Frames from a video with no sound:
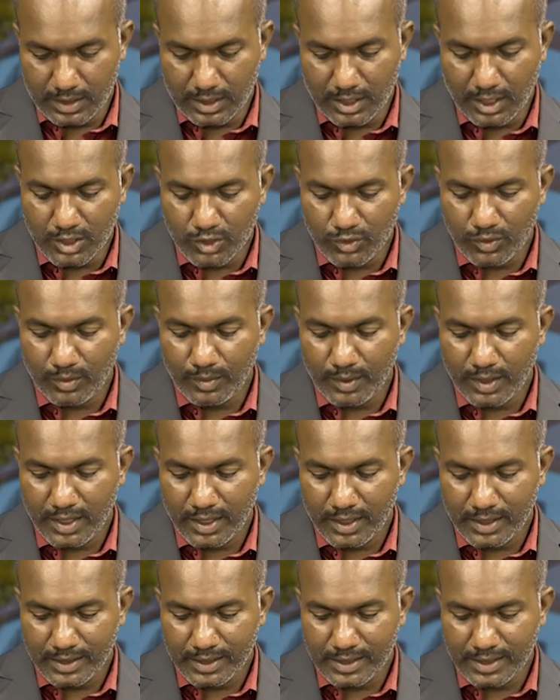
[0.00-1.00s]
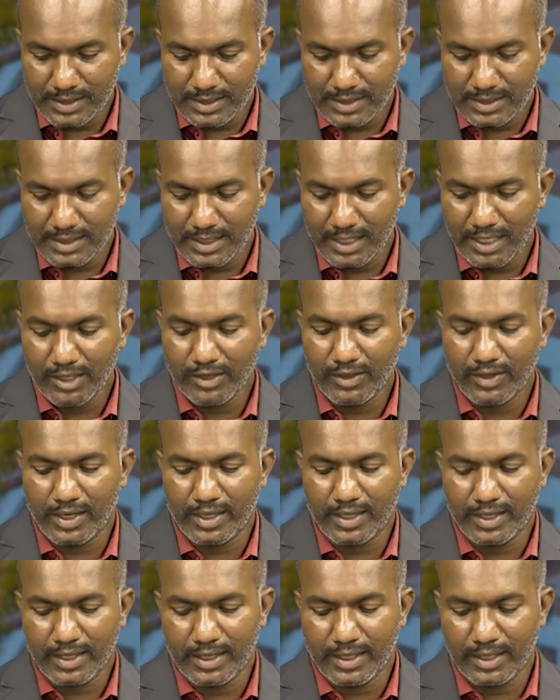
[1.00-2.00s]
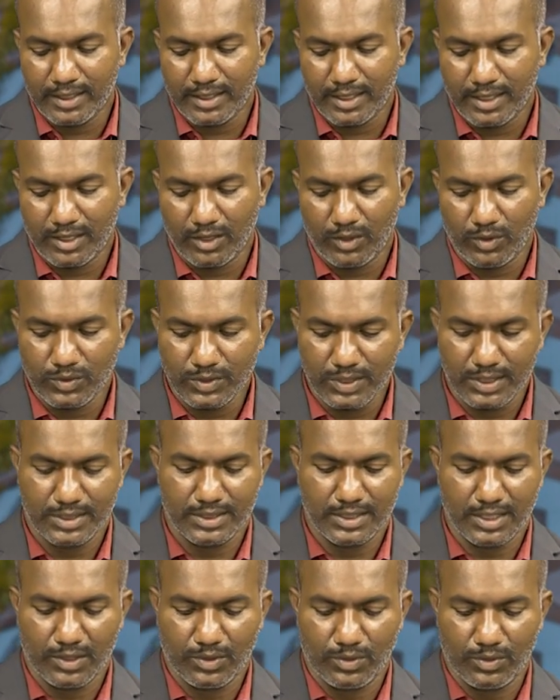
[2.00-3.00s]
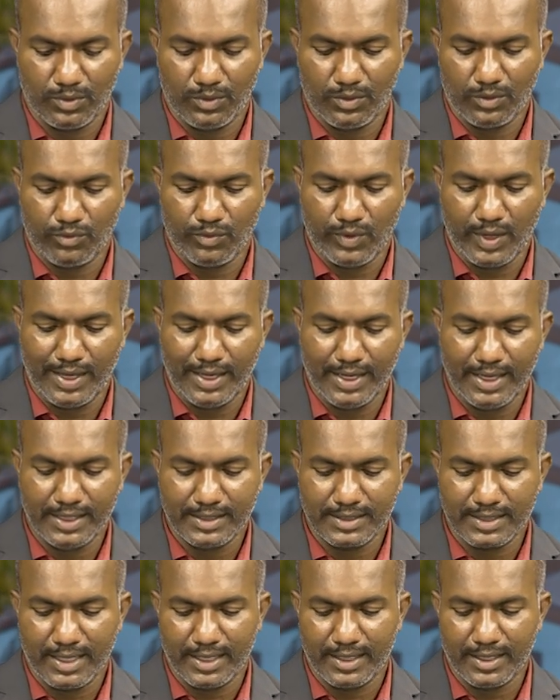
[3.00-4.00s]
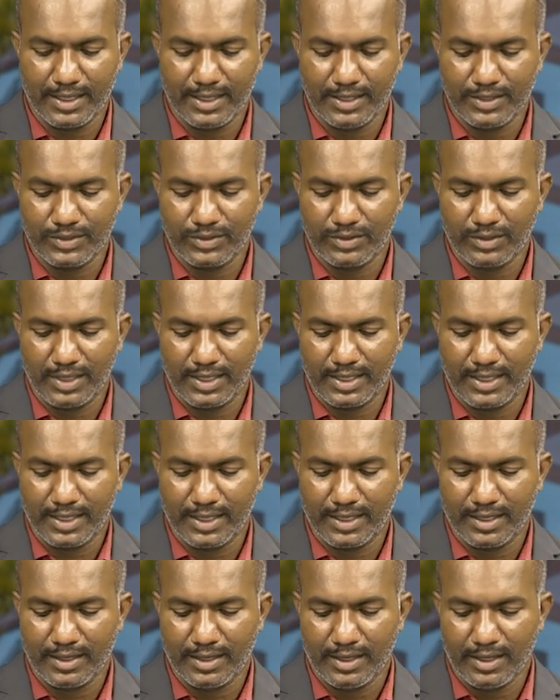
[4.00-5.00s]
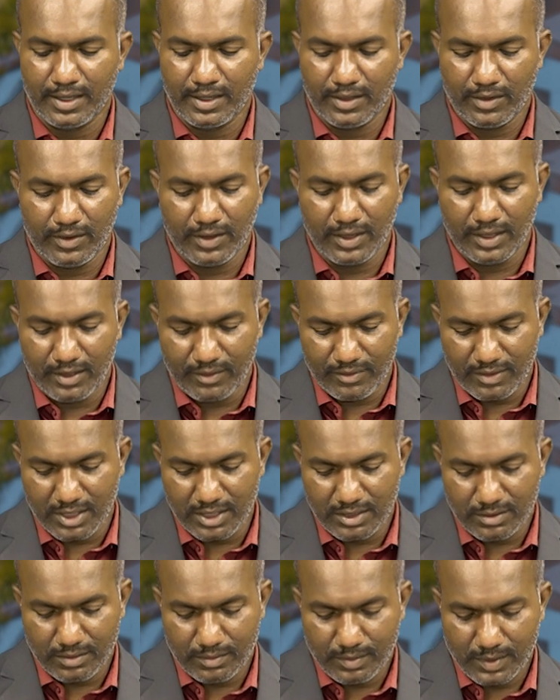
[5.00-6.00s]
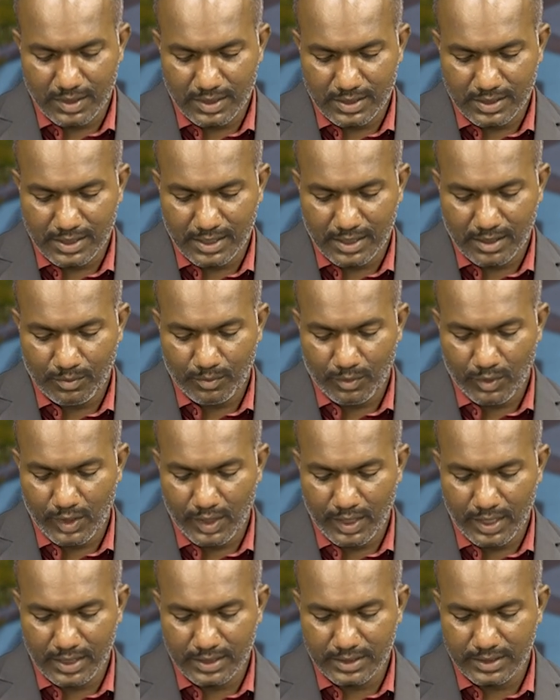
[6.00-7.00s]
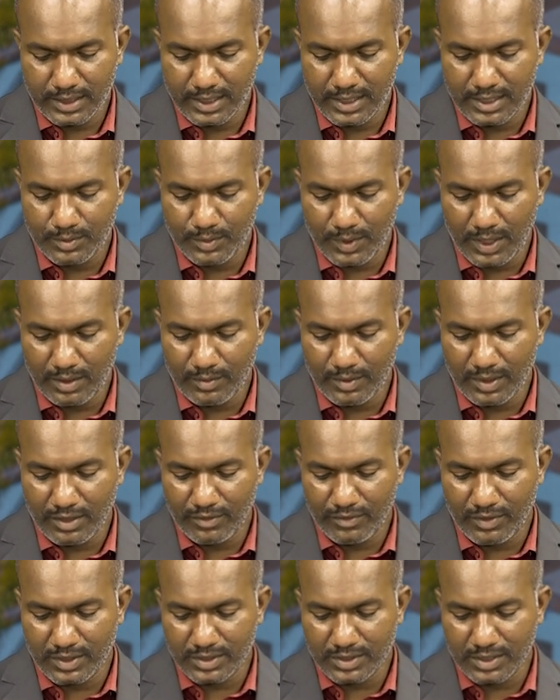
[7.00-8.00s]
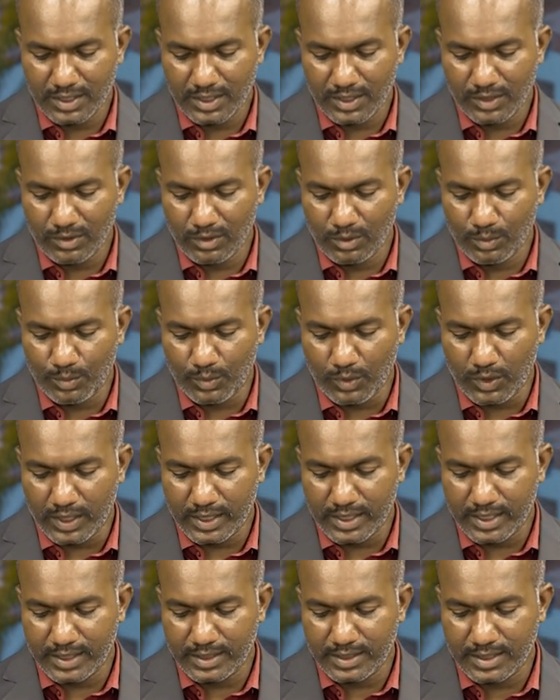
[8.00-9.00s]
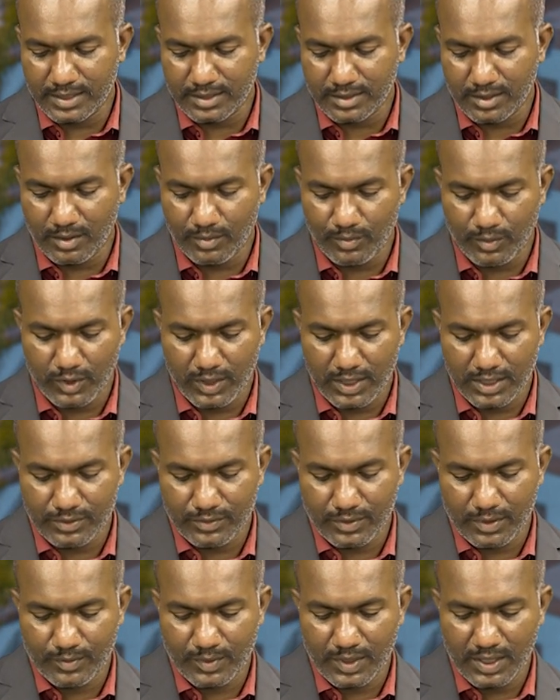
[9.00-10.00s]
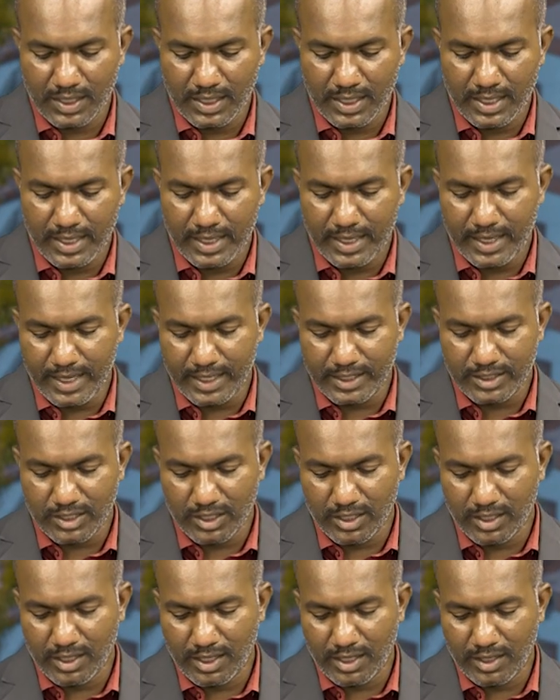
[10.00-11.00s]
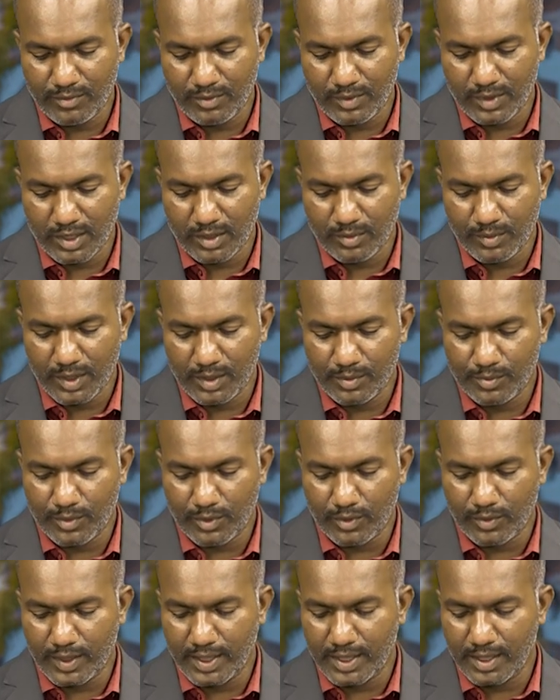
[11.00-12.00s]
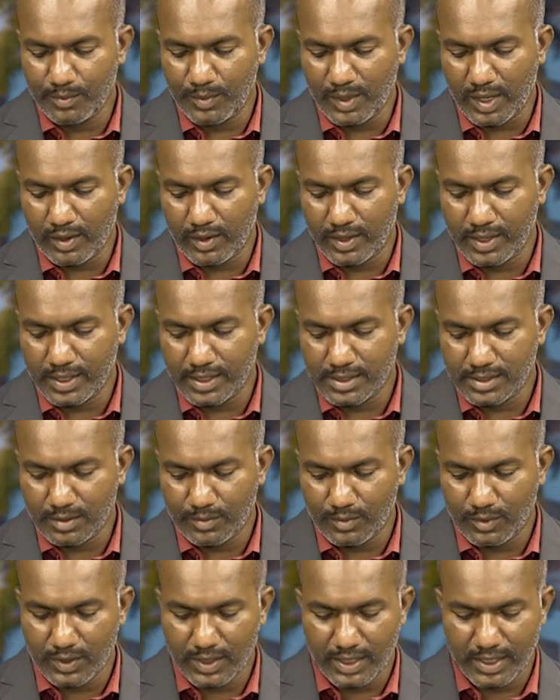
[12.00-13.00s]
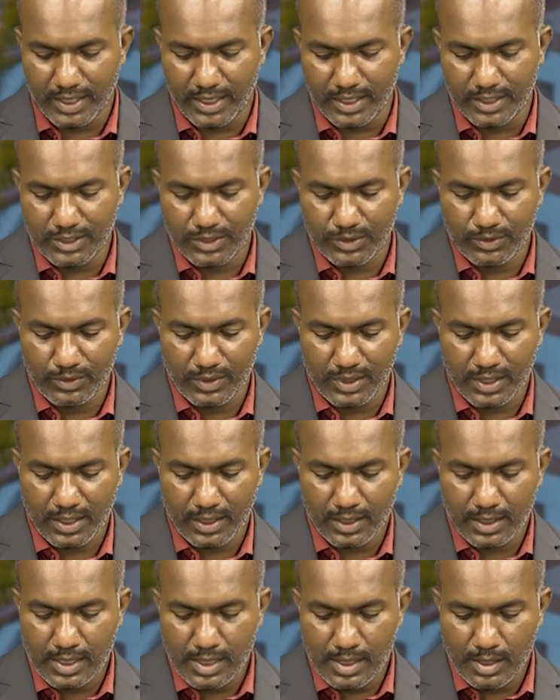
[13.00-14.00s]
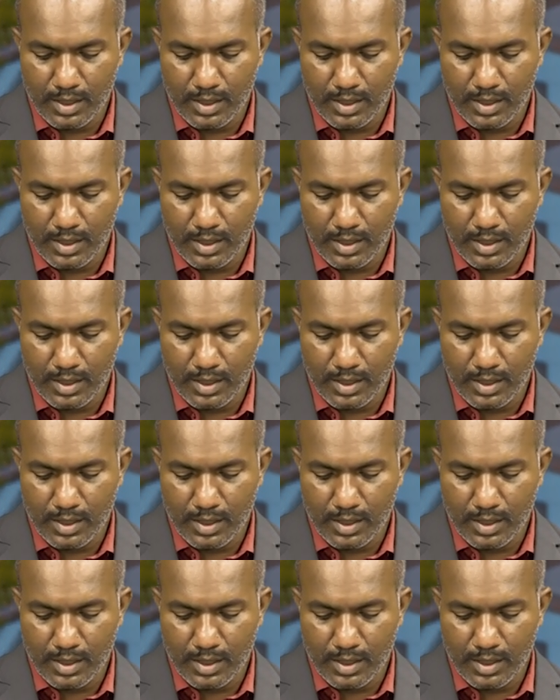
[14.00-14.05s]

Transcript: Transformer tank is sealed container that houses the core windings and insulated oil of transformer. Second point is its primary function include protecting these components from the external environment, providing mechanical support and ensuring